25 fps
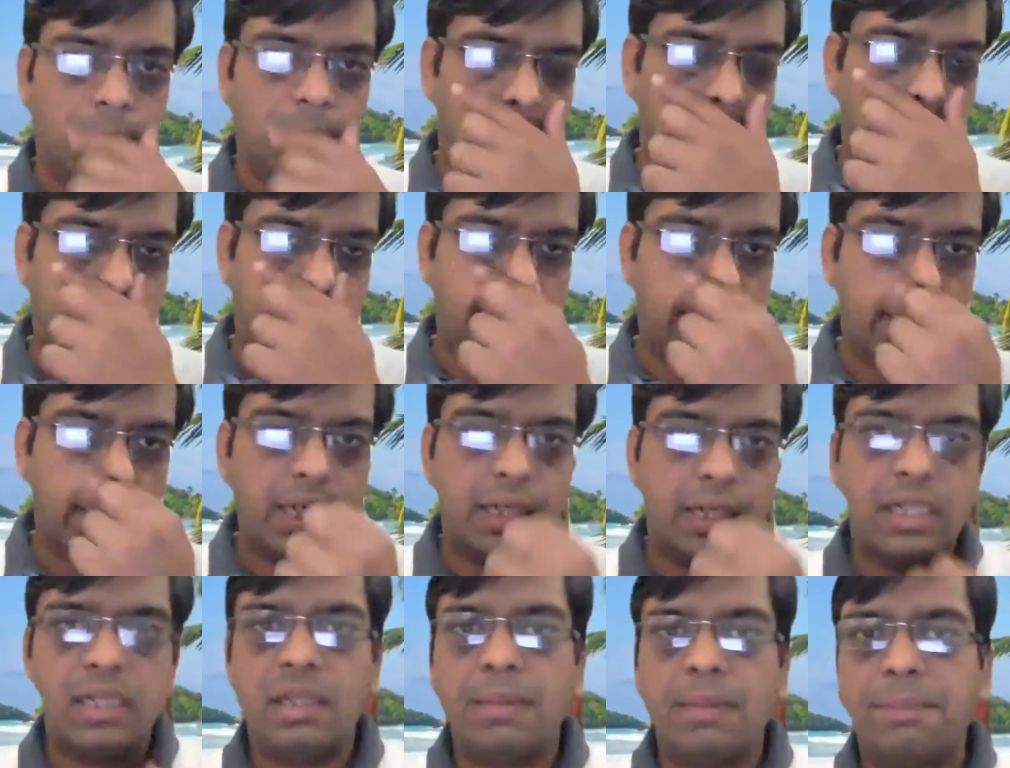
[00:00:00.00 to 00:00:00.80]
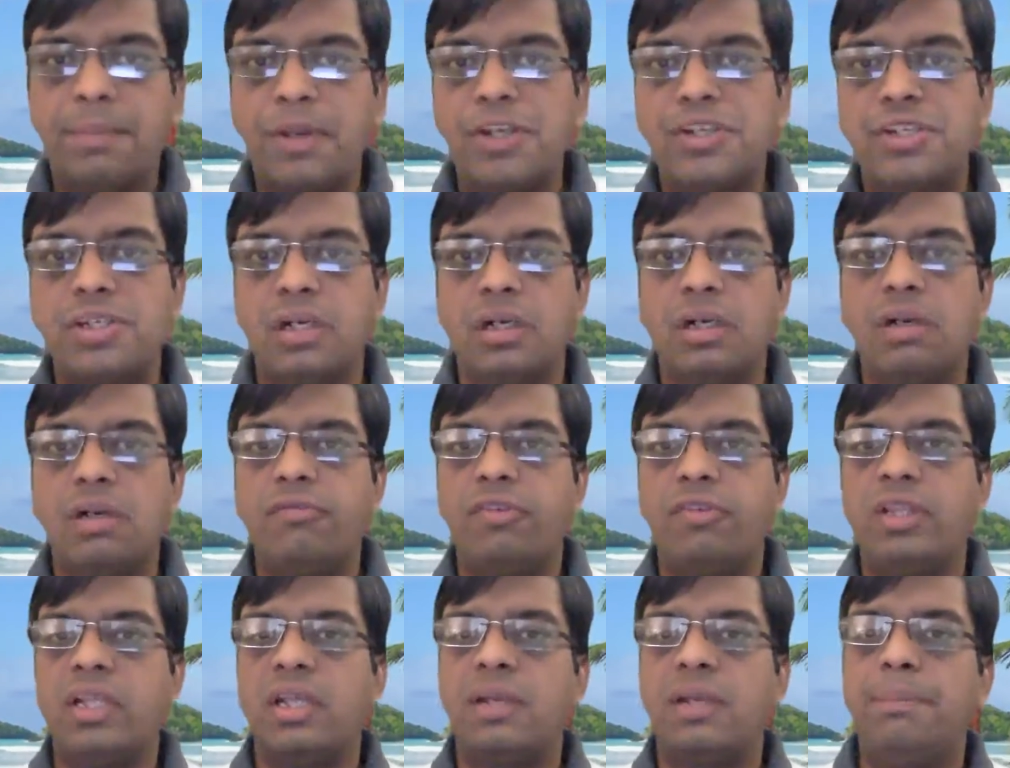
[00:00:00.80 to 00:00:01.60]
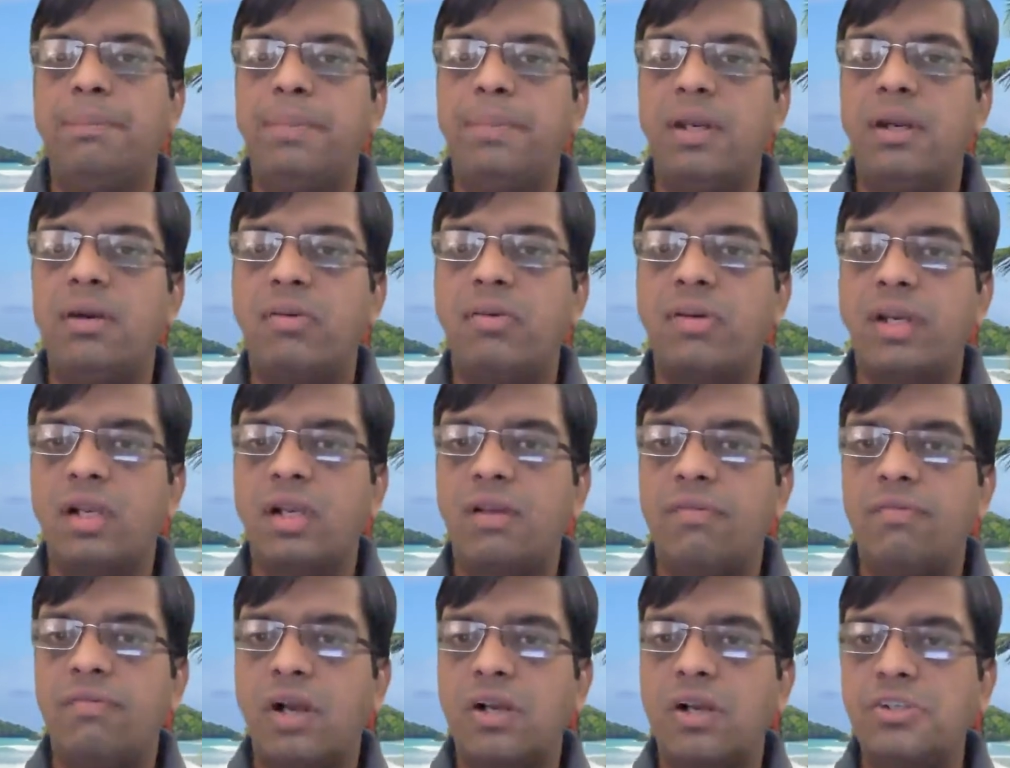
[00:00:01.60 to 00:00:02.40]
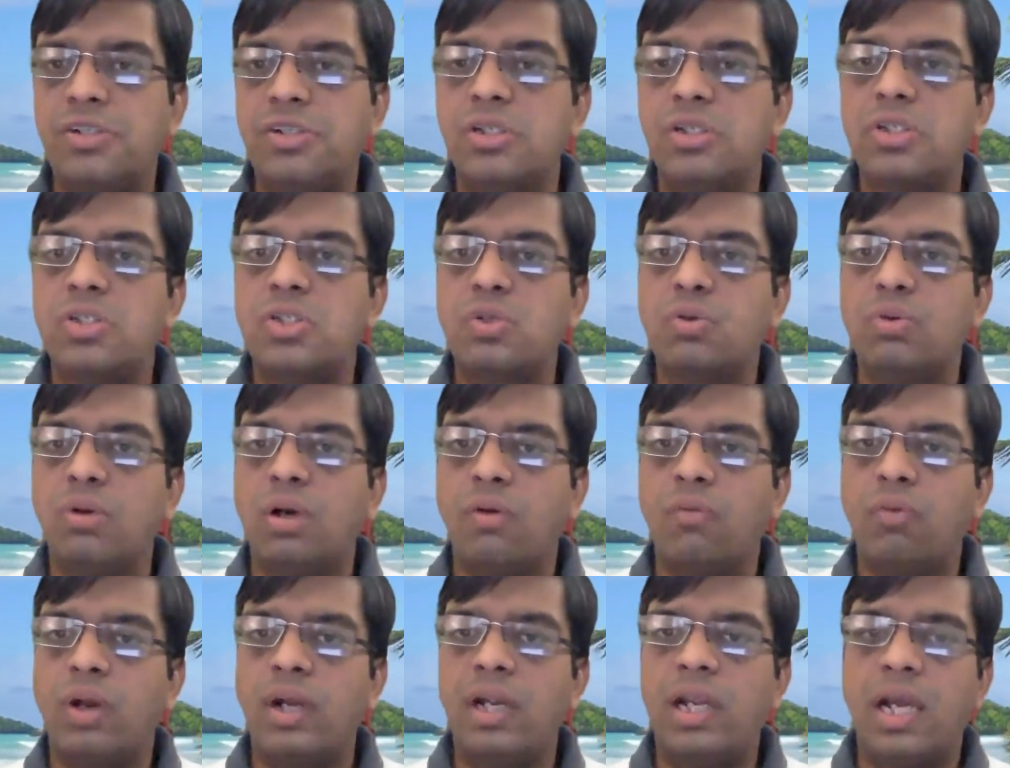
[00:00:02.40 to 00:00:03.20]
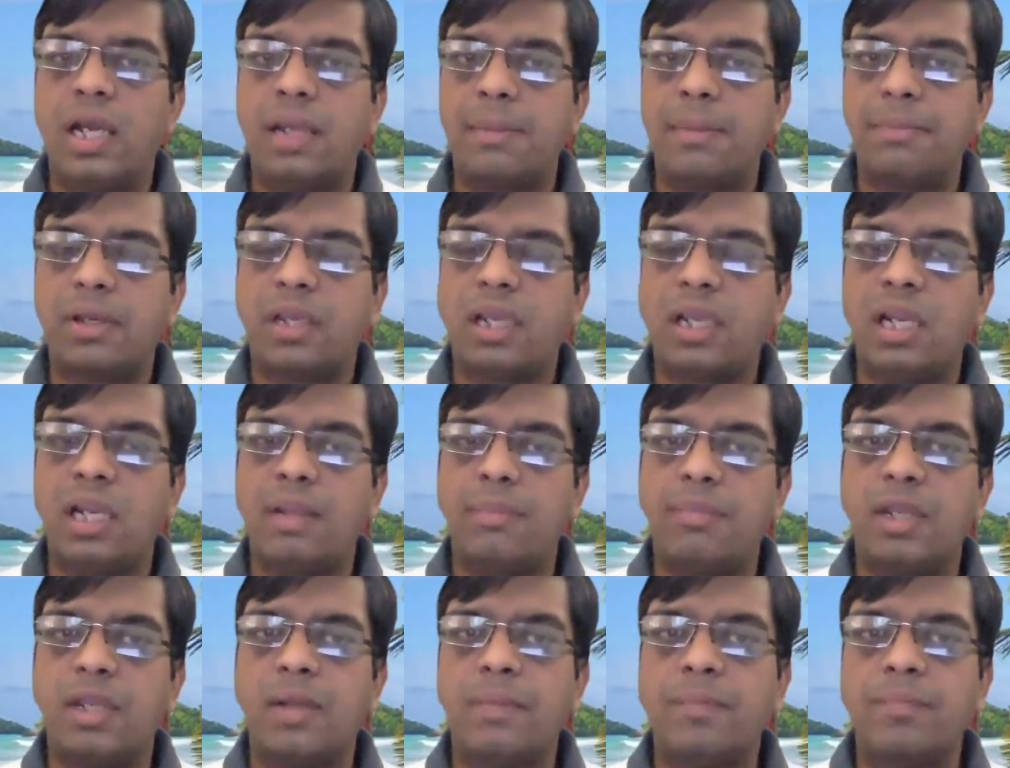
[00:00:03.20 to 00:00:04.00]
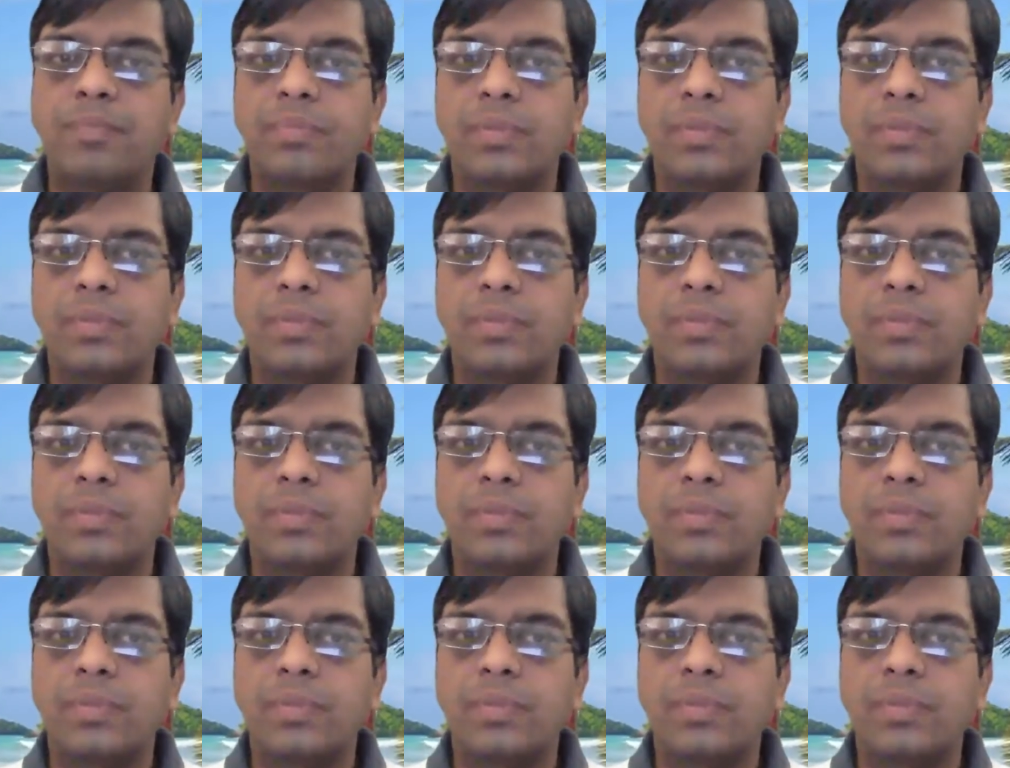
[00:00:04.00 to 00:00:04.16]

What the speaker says: The care in the patient with impaired renal functions to avoid hypokalemia.